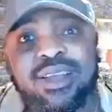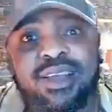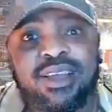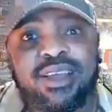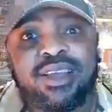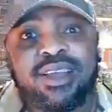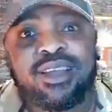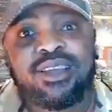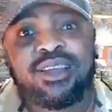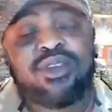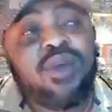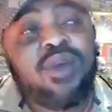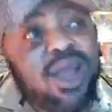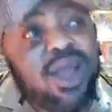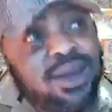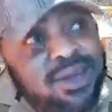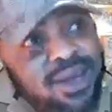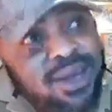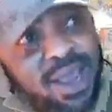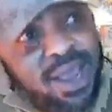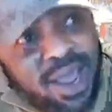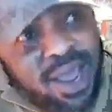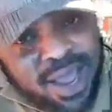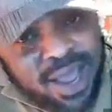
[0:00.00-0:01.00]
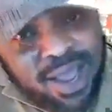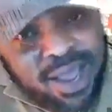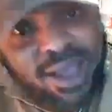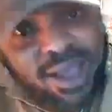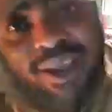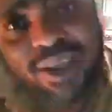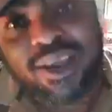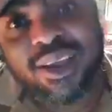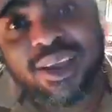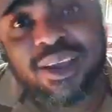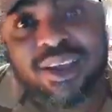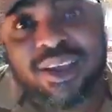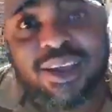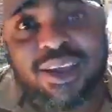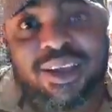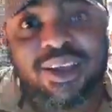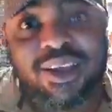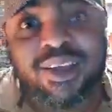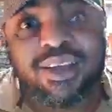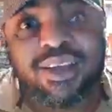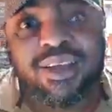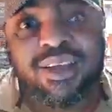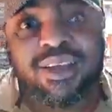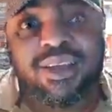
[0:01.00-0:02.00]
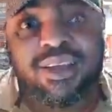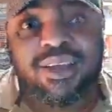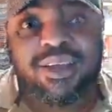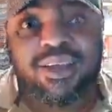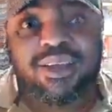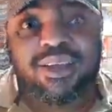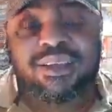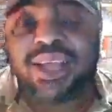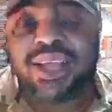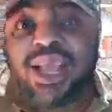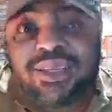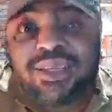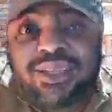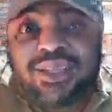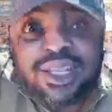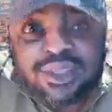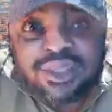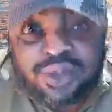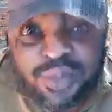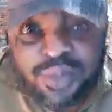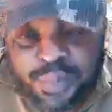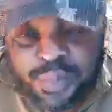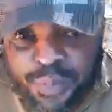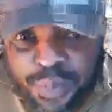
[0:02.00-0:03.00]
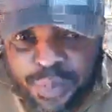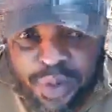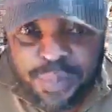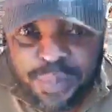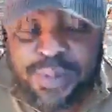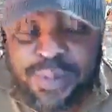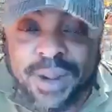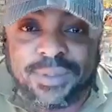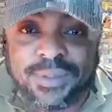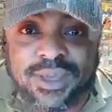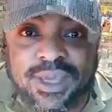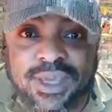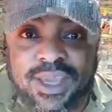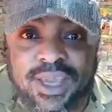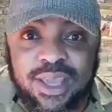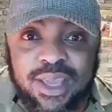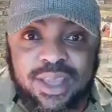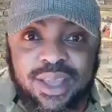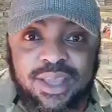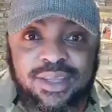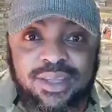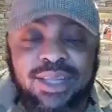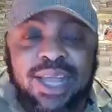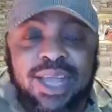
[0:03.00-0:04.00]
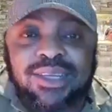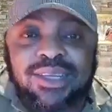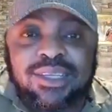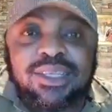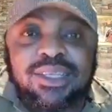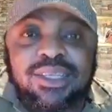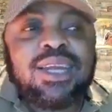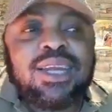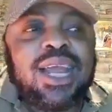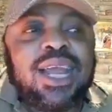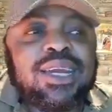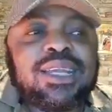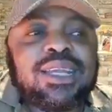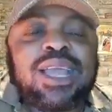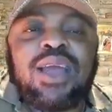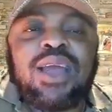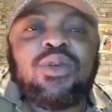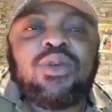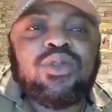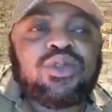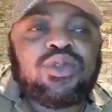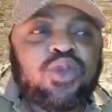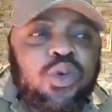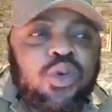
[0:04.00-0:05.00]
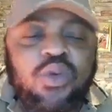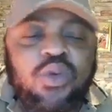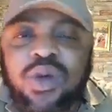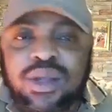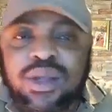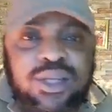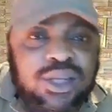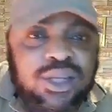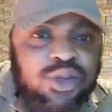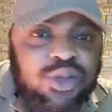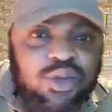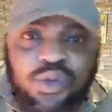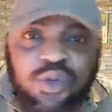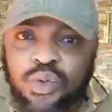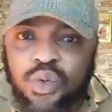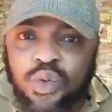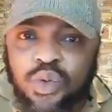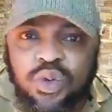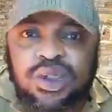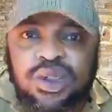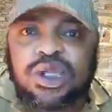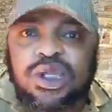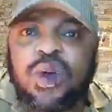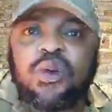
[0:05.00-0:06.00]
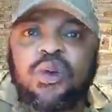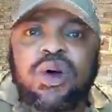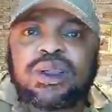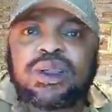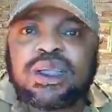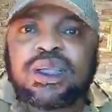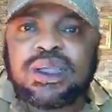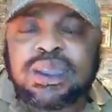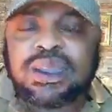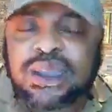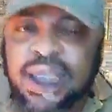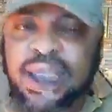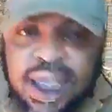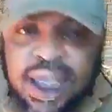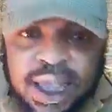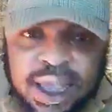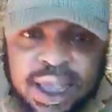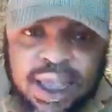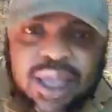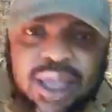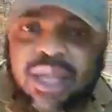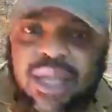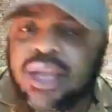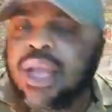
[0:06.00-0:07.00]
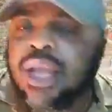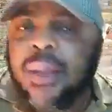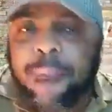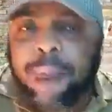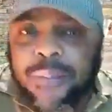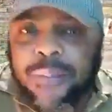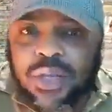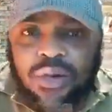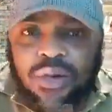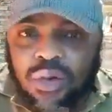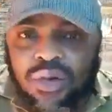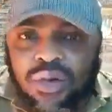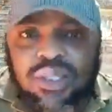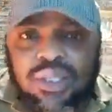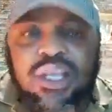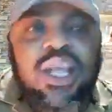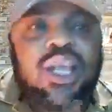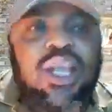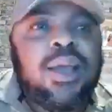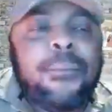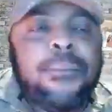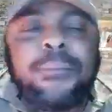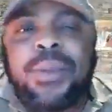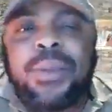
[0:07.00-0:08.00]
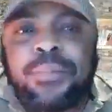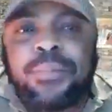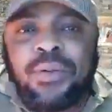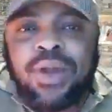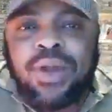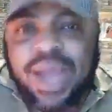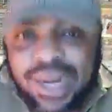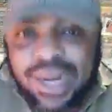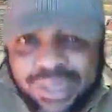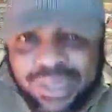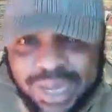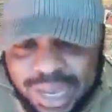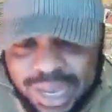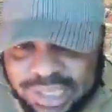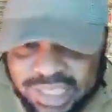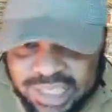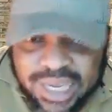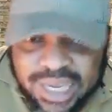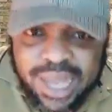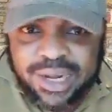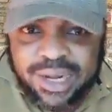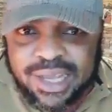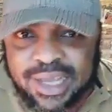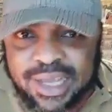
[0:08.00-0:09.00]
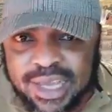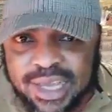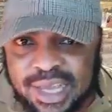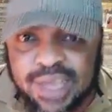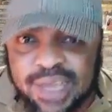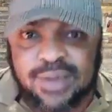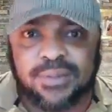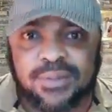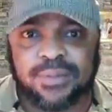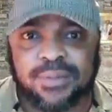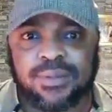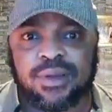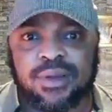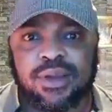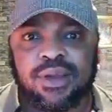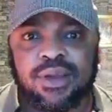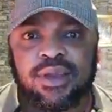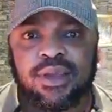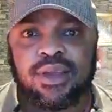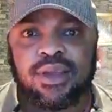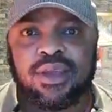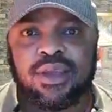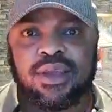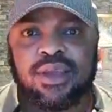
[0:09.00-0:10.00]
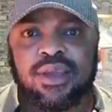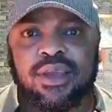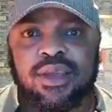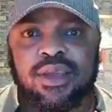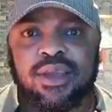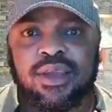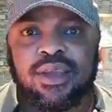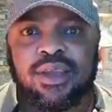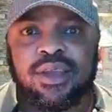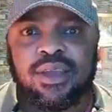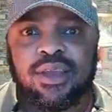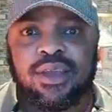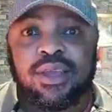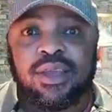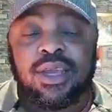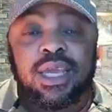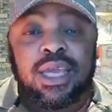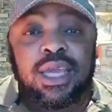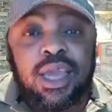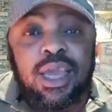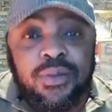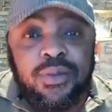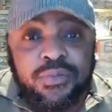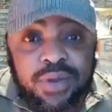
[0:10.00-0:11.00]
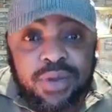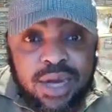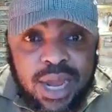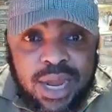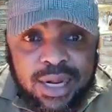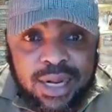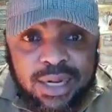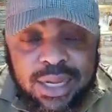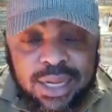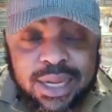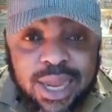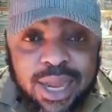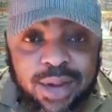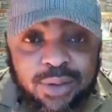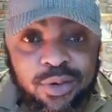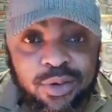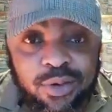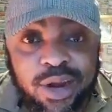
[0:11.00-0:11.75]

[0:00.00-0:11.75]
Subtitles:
You are there. That's the problem here. That is, Nnamdi cannot do what he do, say what he say, because people are there sharing him. If Nnamdi Kanu now